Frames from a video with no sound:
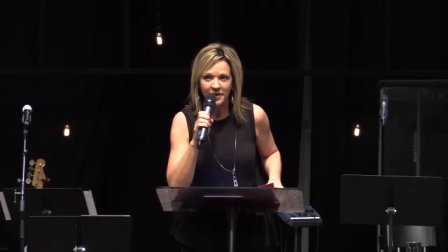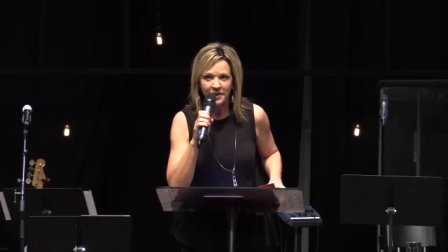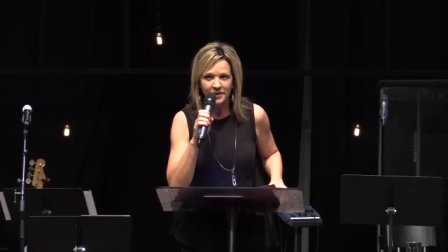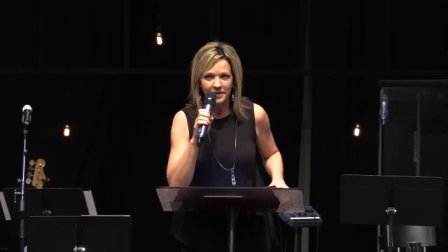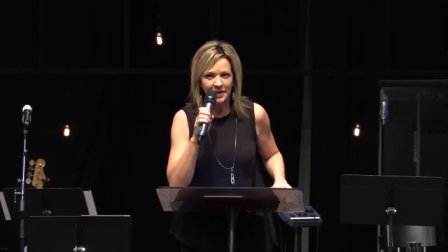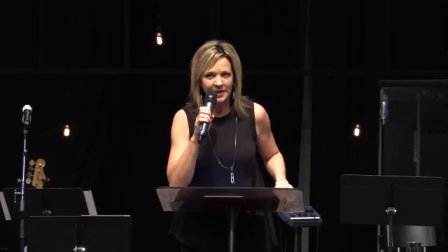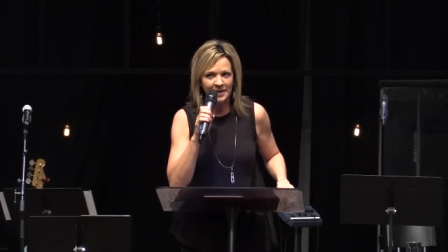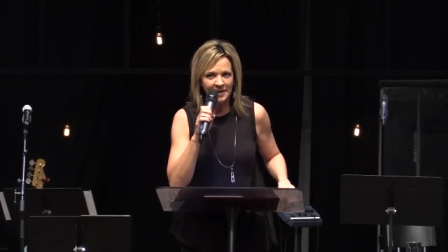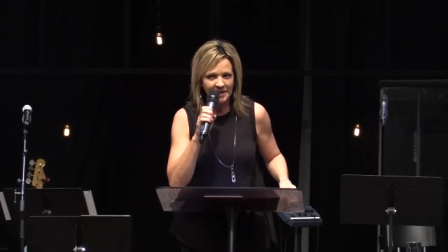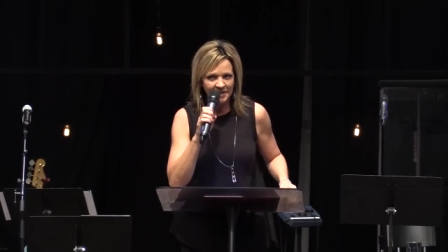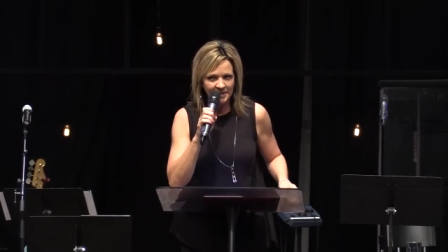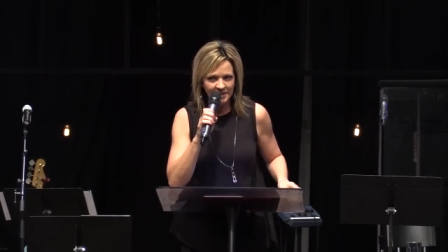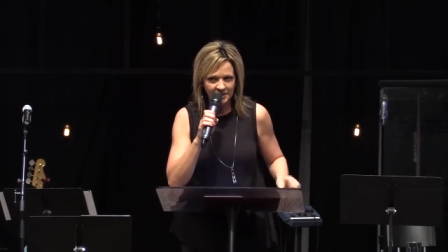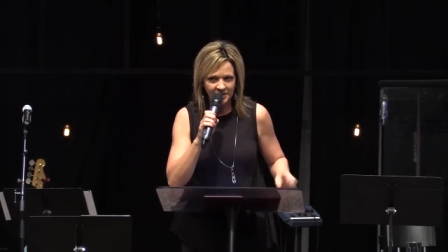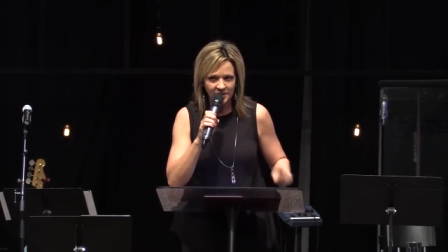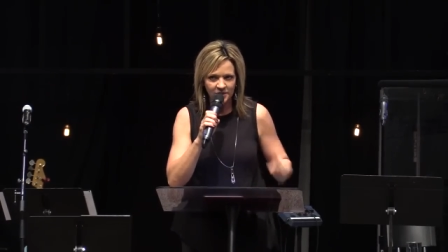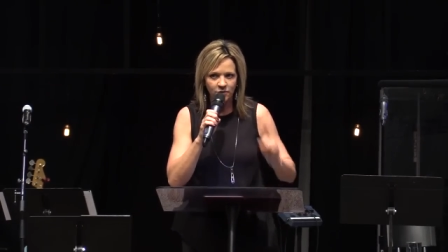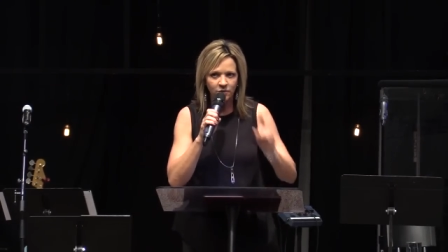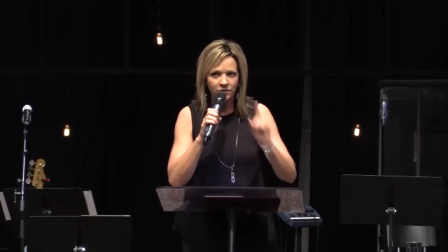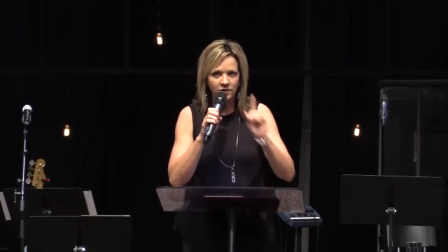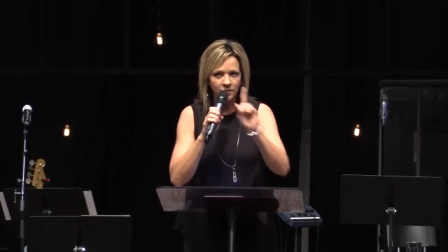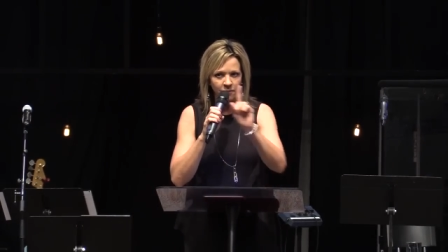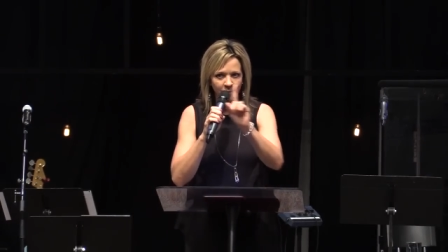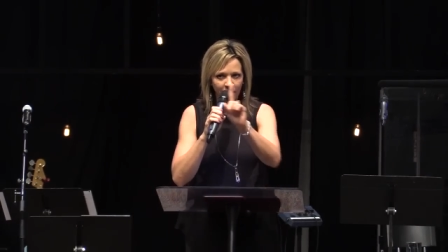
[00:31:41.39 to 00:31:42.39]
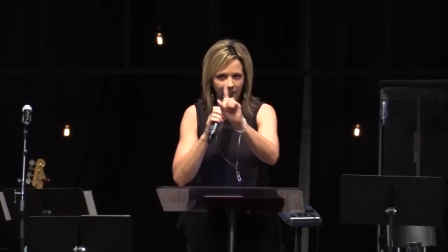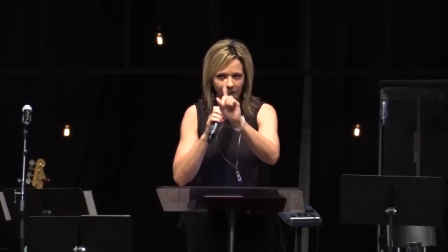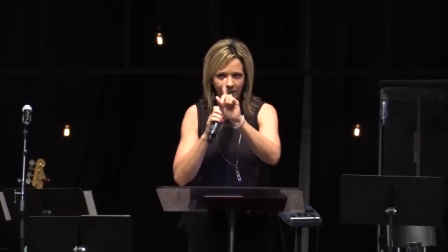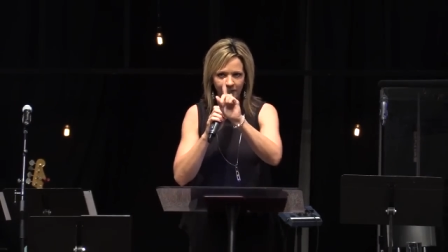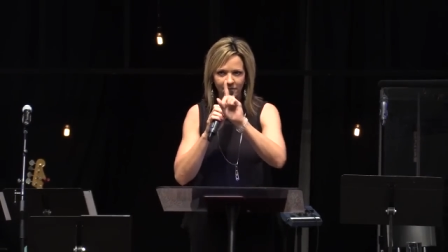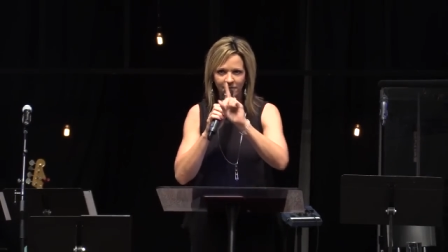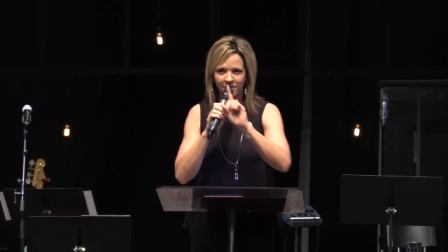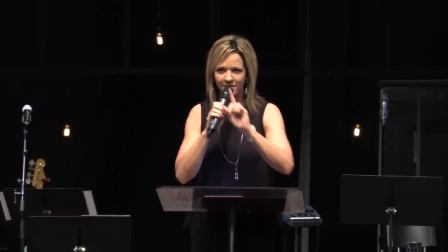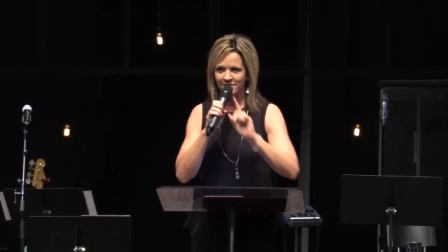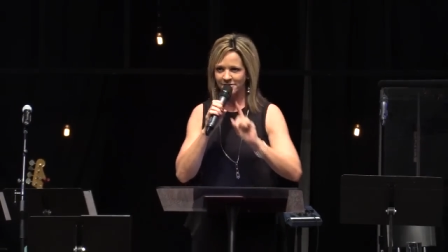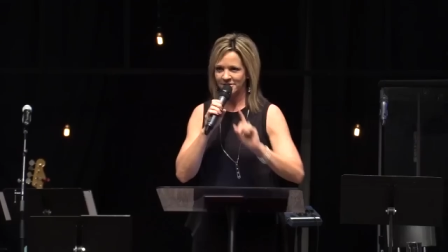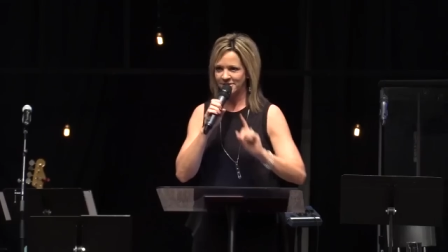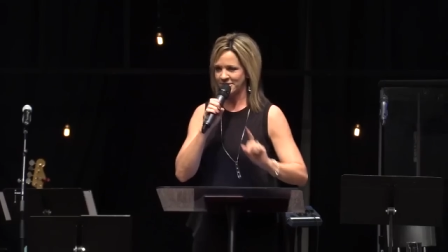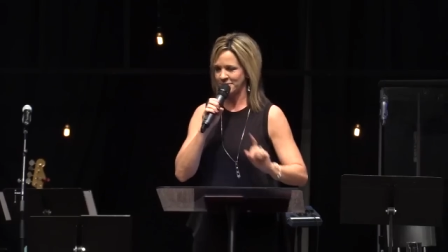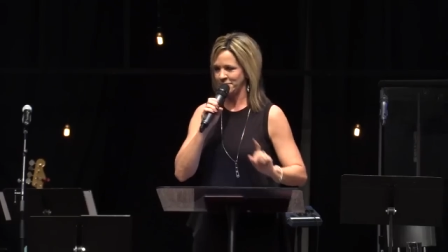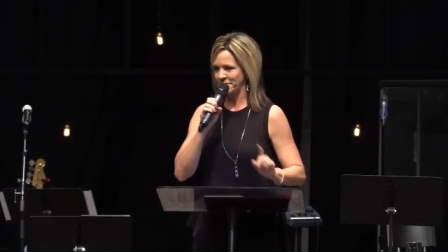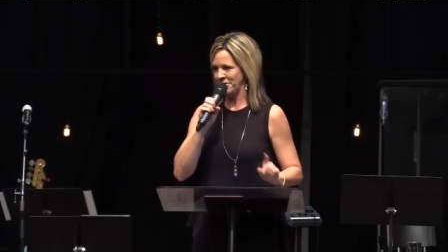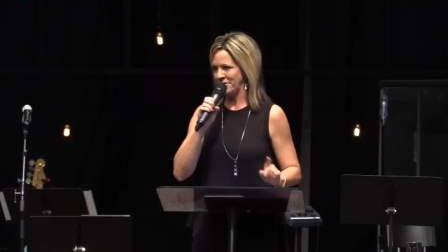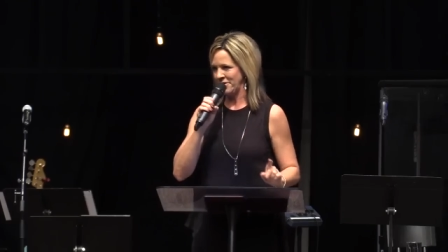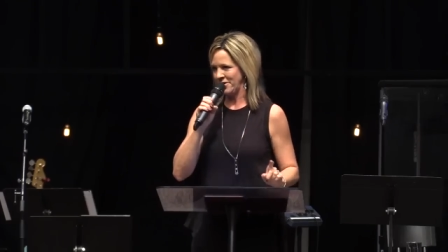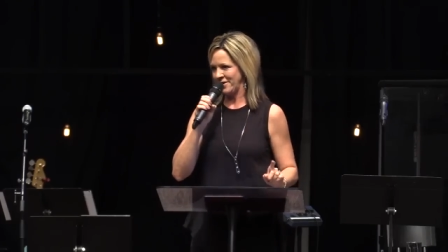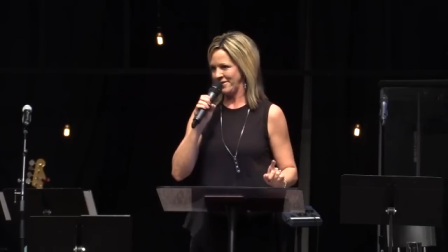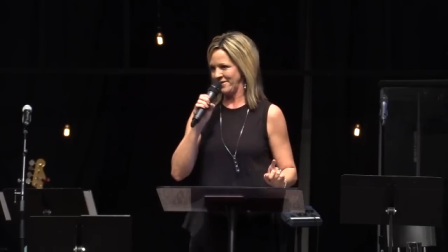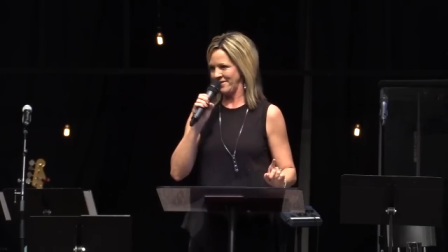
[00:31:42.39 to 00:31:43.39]
that they need to deal with a python
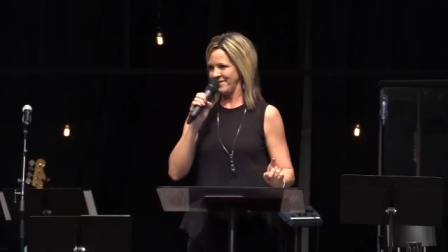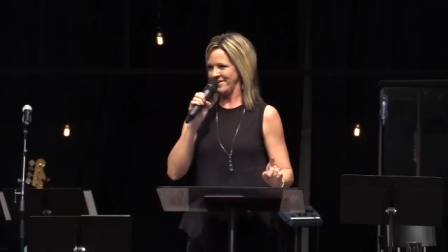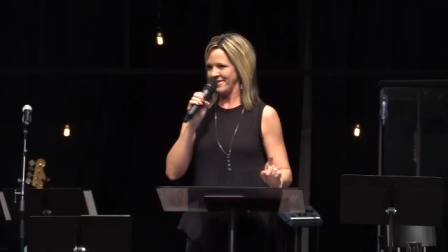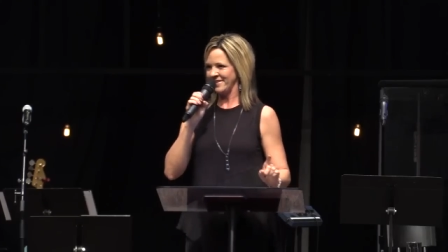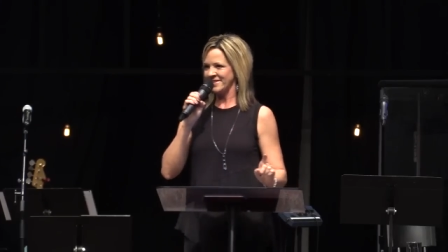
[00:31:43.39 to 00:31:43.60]
spirit.